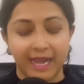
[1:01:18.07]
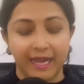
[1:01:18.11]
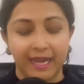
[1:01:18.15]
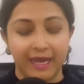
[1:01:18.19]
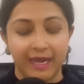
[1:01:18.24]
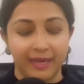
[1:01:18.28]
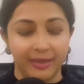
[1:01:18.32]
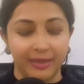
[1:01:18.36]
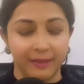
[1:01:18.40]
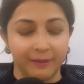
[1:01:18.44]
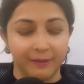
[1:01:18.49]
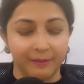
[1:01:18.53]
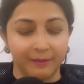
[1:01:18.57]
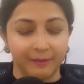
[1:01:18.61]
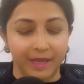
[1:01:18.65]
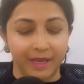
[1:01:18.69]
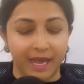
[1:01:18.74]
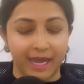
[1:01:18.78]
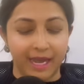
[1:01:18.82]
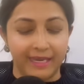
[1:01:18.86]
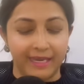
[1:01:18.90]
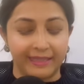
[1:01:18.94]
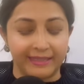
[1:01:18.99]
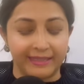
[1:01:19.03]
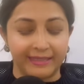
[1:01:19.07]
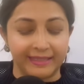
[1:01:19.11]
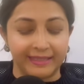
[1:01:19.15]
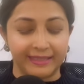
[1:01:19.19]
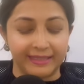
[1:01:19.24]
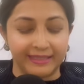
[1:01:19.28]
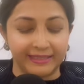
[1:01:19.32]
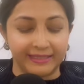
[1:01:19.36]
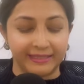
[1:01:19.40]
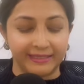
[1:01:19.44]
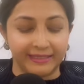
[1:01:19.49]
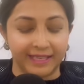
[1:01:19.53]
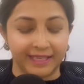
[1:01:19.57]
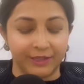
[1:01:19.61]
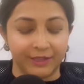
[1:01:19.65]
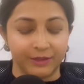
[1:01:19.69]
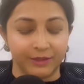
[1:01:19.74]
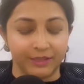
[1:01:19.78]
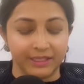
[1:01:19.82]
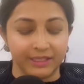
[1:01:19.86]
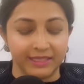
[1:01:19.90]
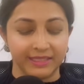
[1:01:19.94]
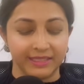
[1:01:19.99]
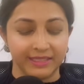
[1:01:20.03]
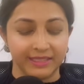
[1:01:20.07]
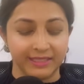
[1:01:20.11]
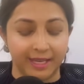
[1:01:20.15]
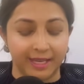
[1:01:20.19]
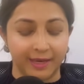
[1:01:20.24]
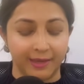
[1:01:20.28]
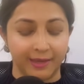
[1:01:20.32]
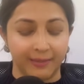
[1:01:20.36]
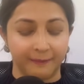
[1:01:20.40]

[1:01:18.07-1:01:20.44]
I think there is